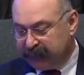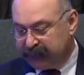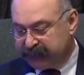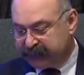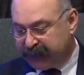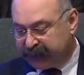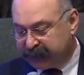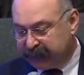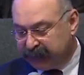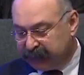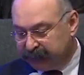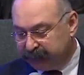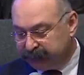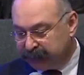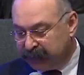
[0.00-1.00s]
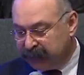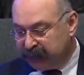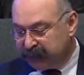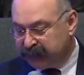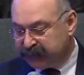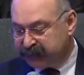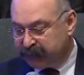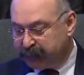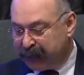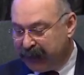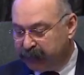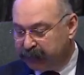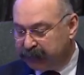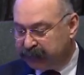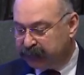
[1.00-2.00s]
Second, does the
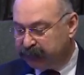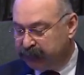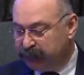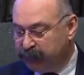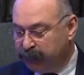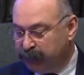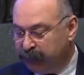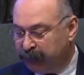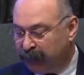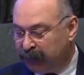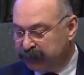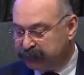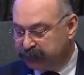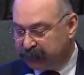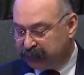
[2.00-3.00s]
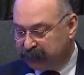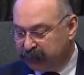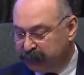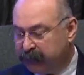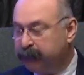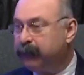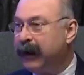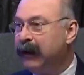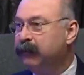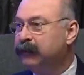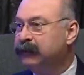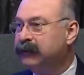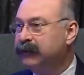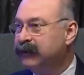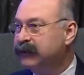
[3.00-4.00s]
power to remove also include the power
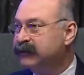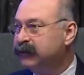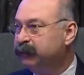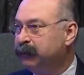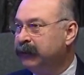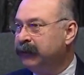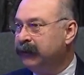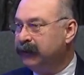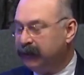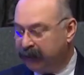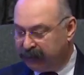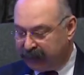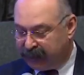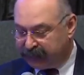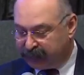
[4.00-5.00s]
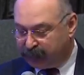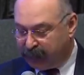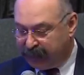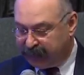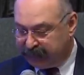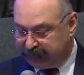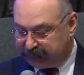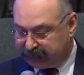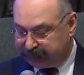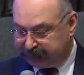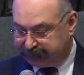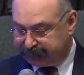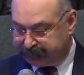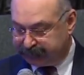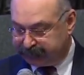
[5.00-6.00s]
to discipline in other ways?
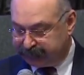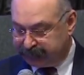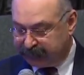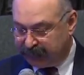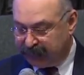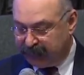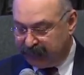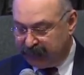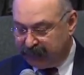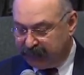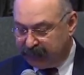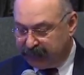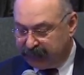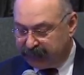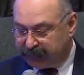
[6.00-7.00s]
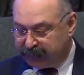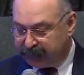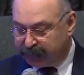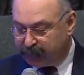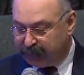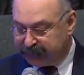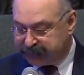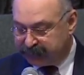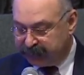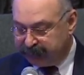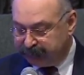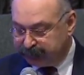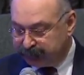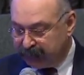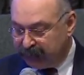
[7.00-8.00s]
Third
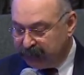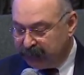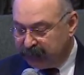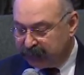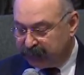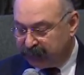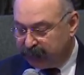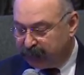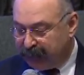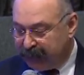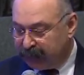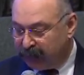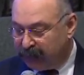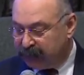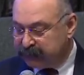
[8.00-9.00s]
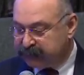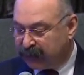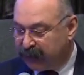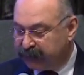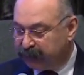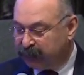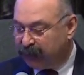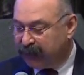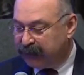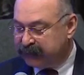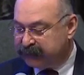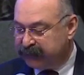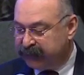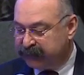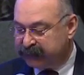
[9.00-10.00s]
question, do the bylaws
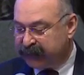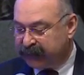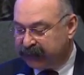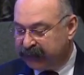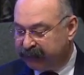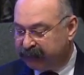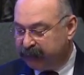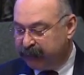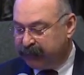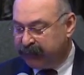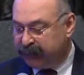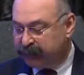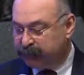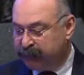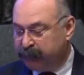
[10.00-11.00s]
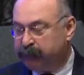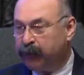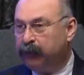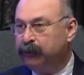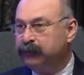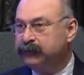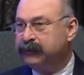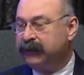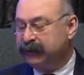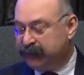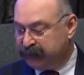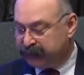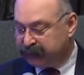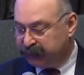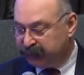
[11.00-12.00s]
authorize the Executive Committee to impose
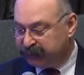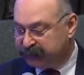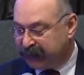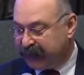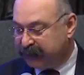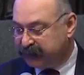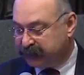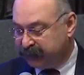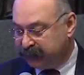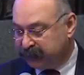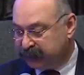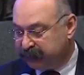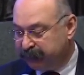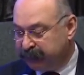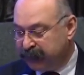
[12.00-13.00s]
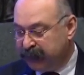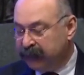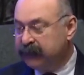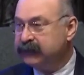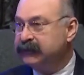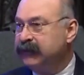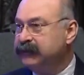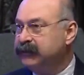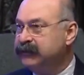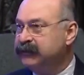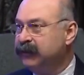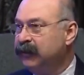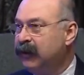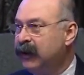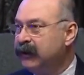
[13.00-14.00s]
additional sanctions such as
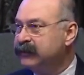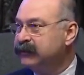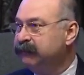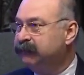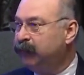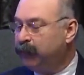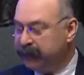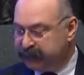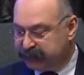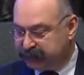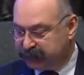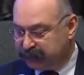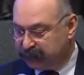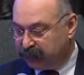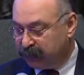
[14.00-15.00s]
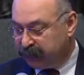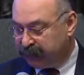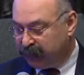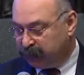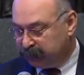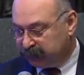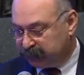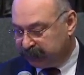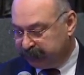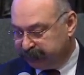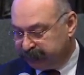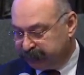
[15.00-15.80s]
the loss of voice or vote?